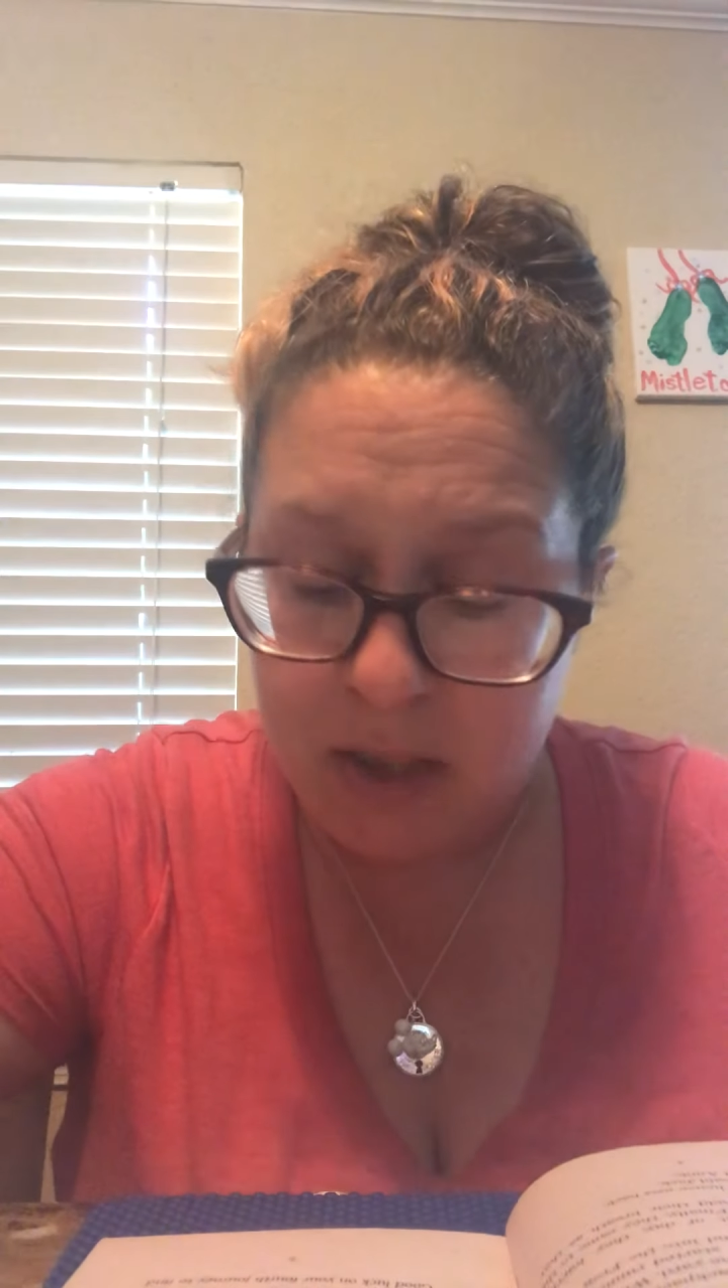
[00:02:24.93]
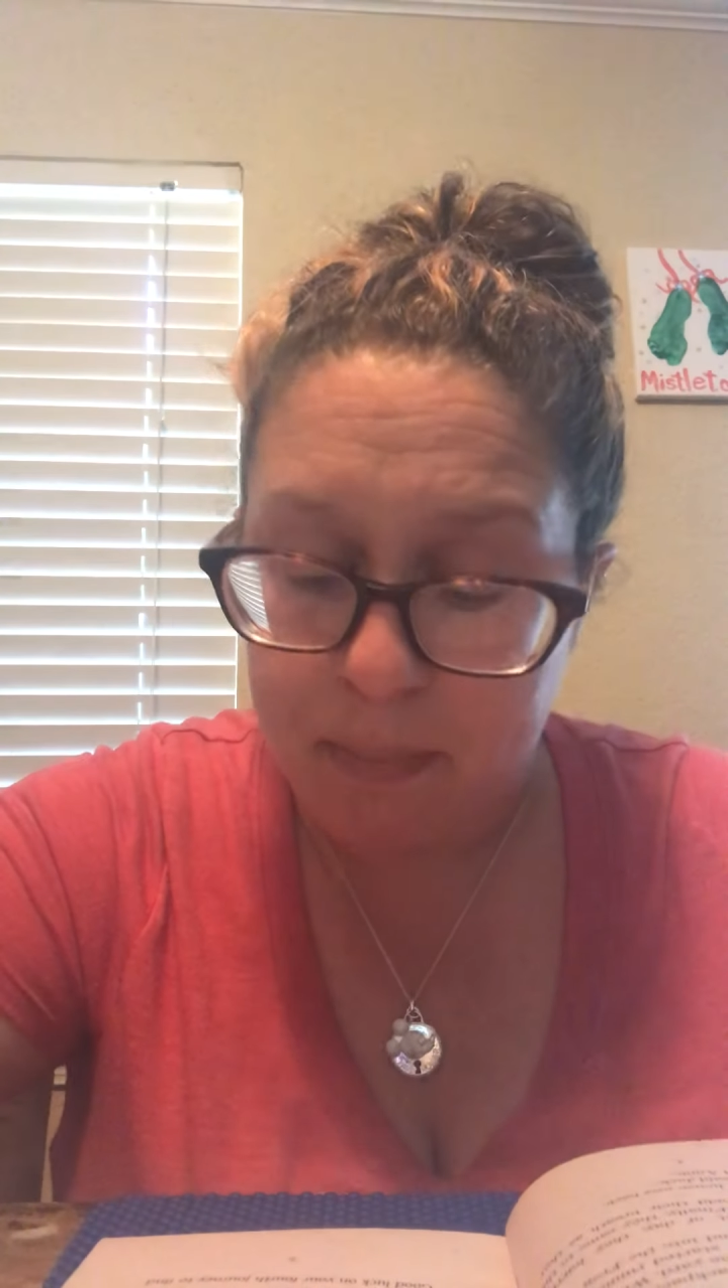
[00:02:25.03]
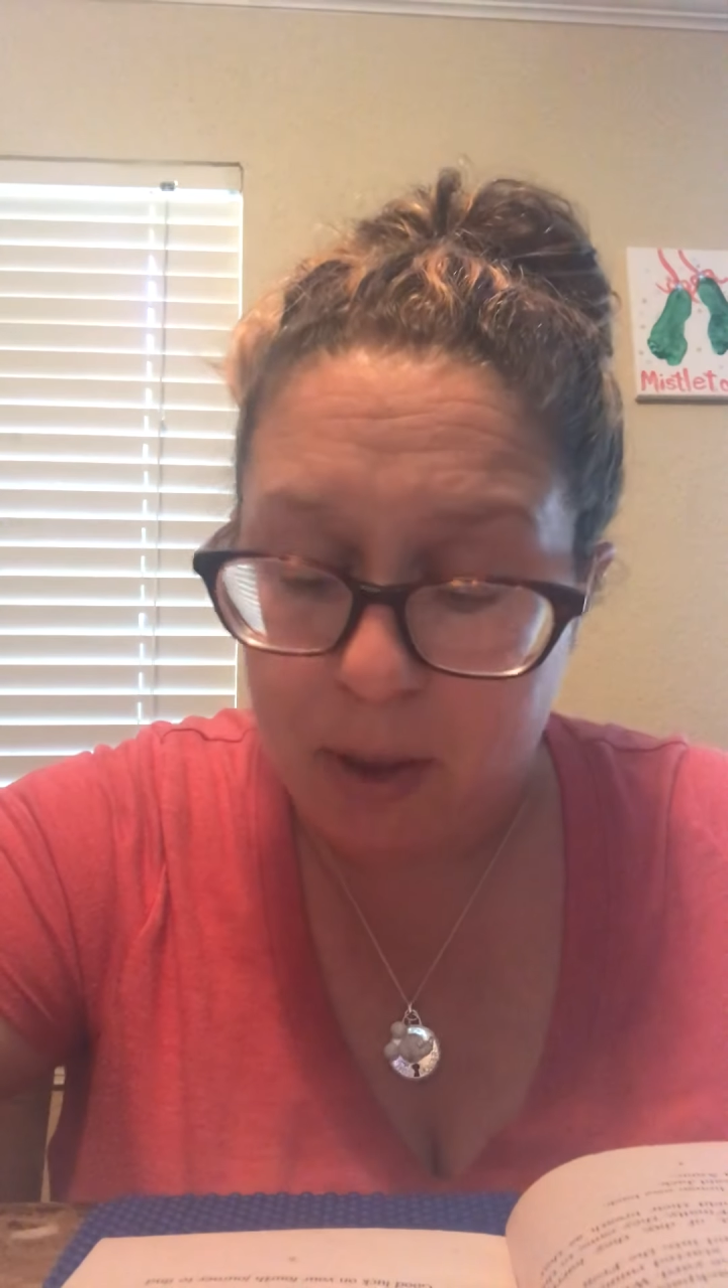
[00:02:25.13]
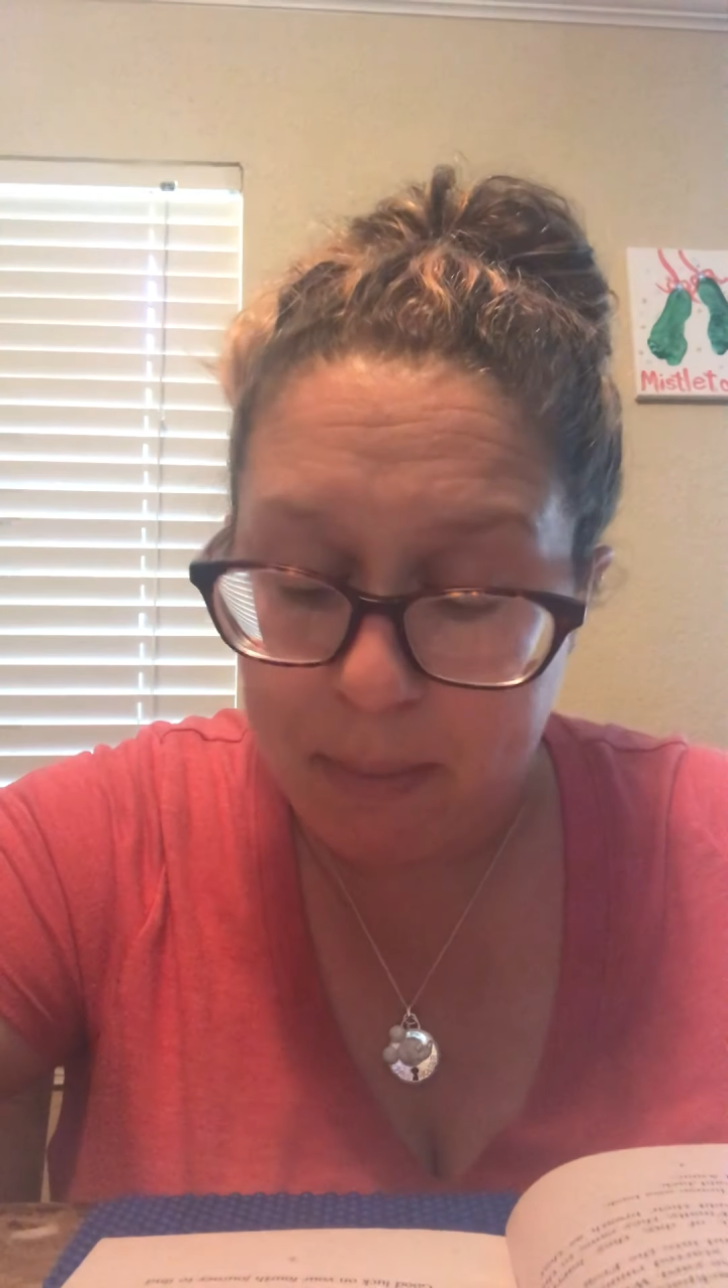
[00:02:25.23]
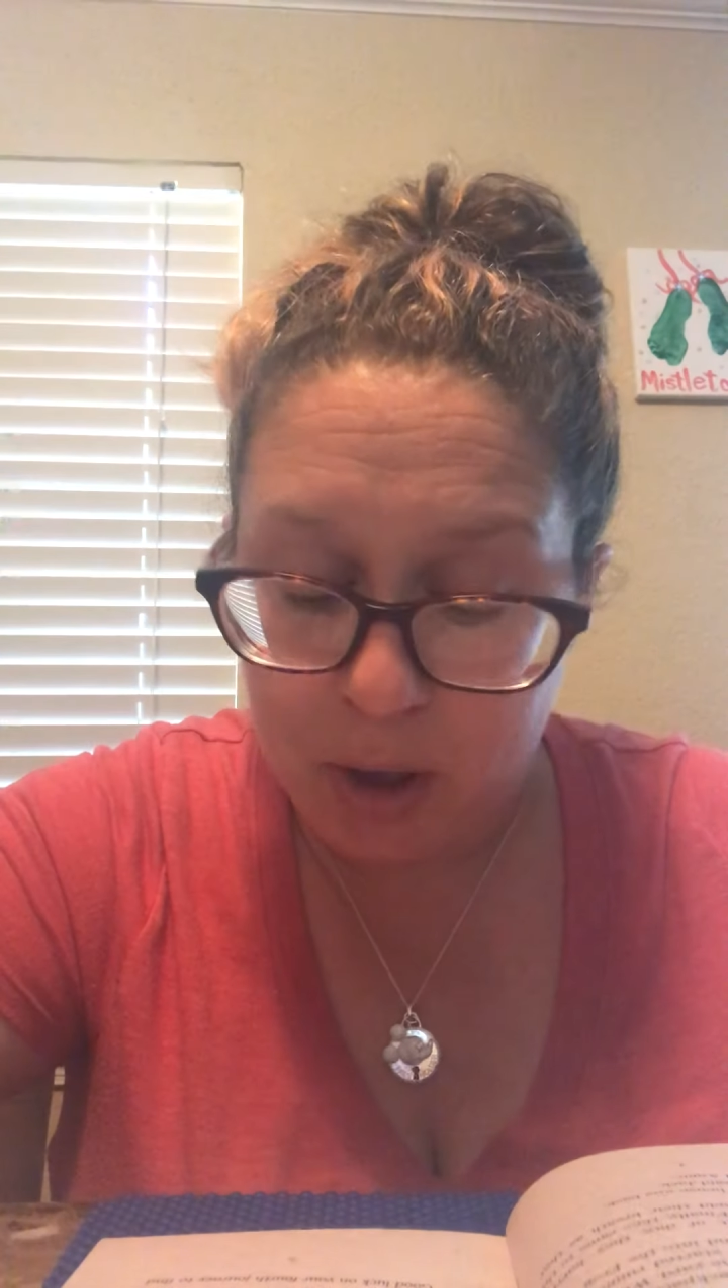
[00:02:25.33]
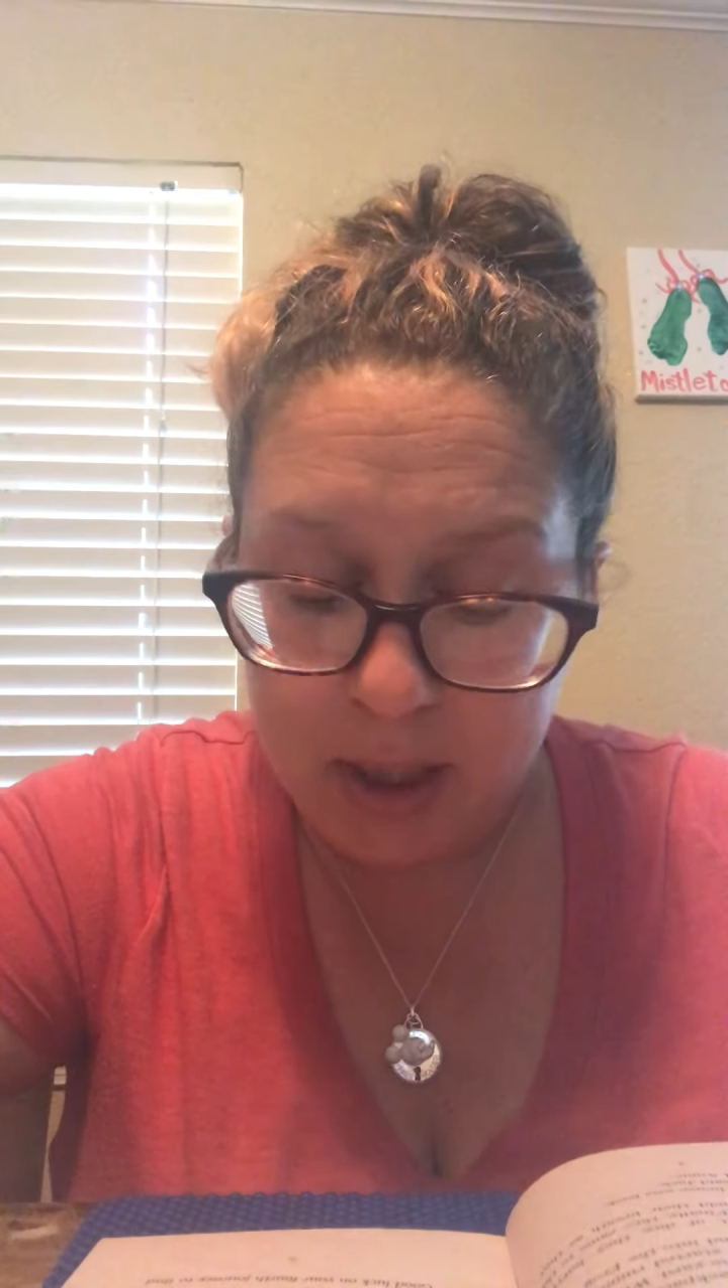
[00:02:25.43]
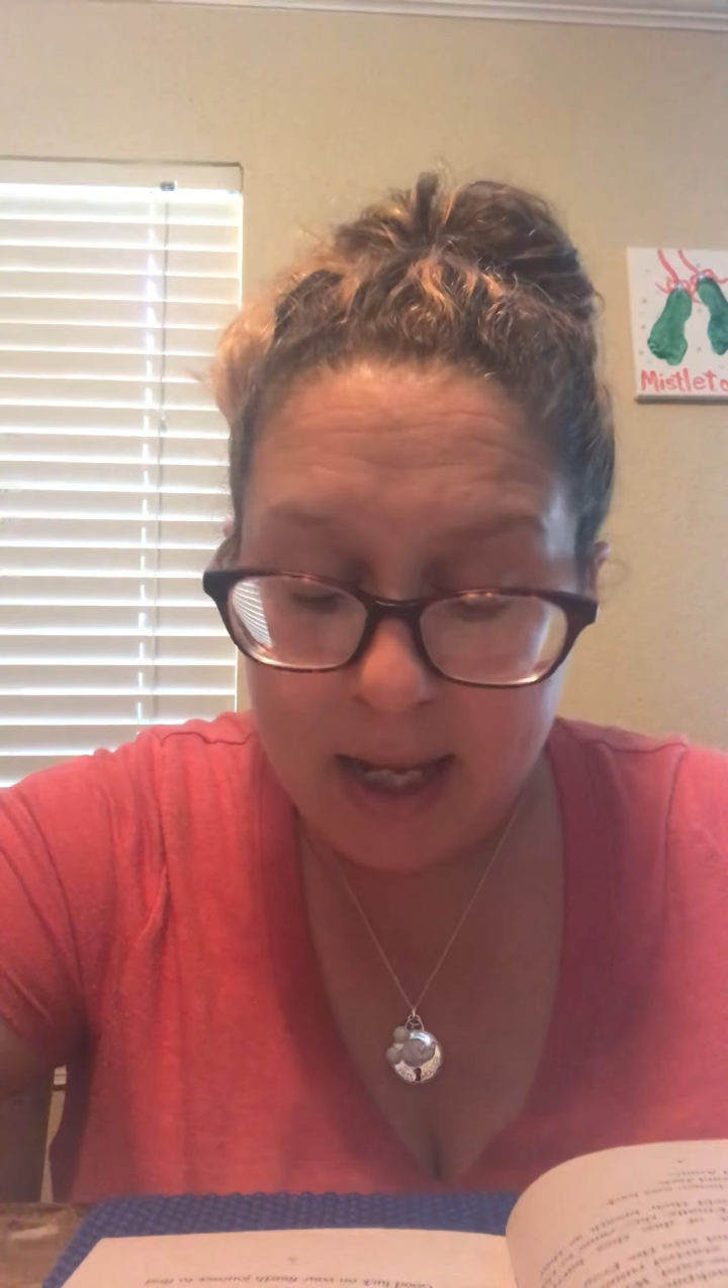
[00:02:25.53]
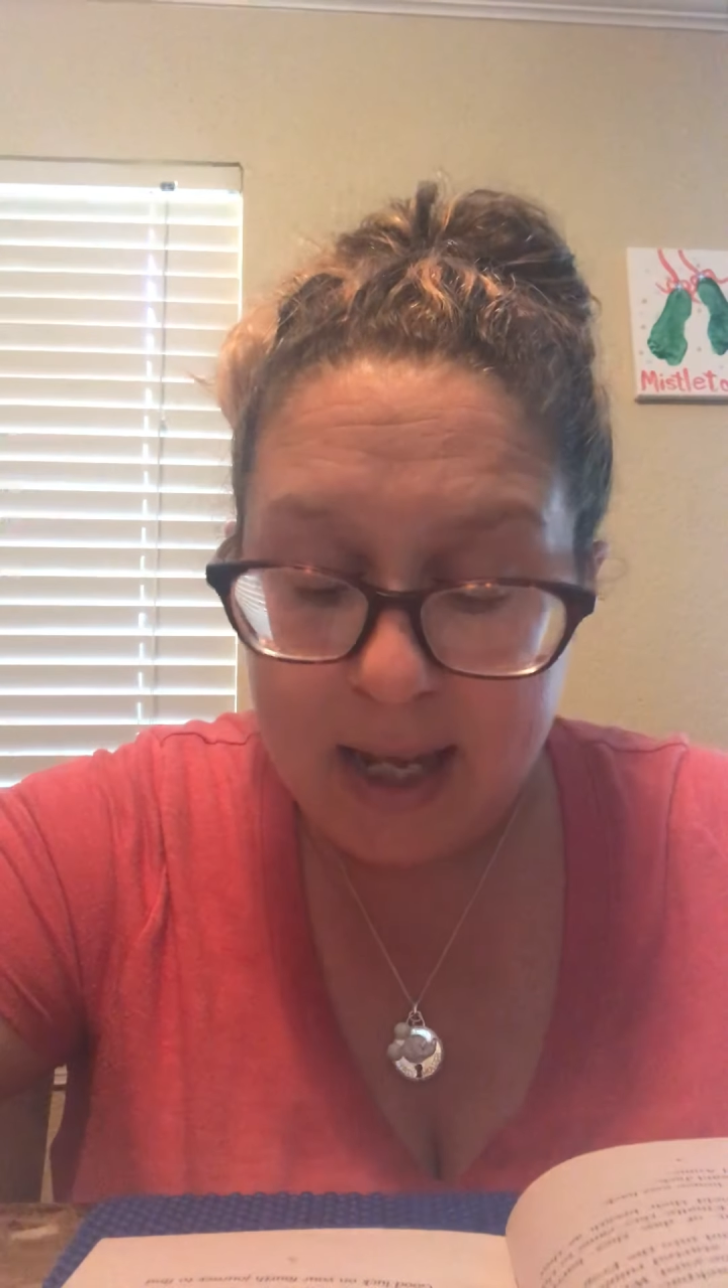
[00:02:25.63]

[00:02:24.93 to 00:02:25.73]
up the book.